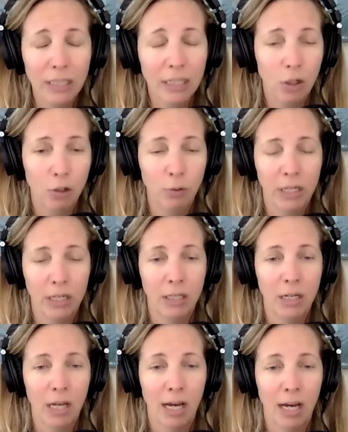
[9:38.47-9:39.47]
hone
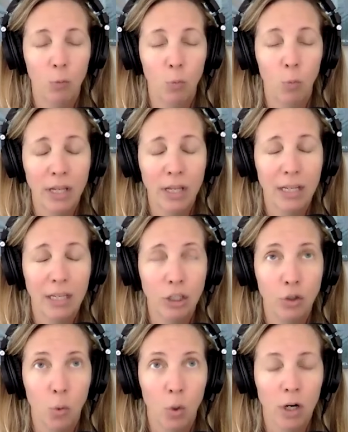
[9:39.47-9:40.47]
in on what
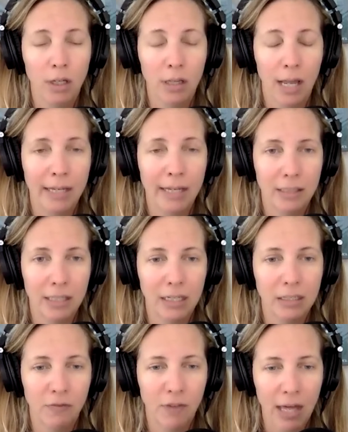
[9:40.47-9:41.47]
your clients think
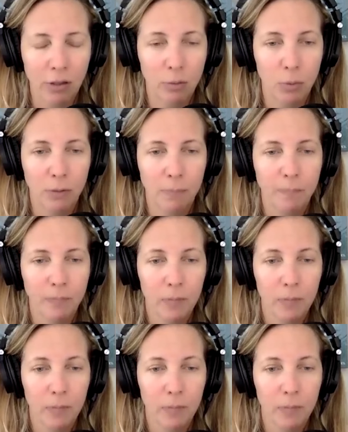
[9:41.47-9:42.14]
is valuable.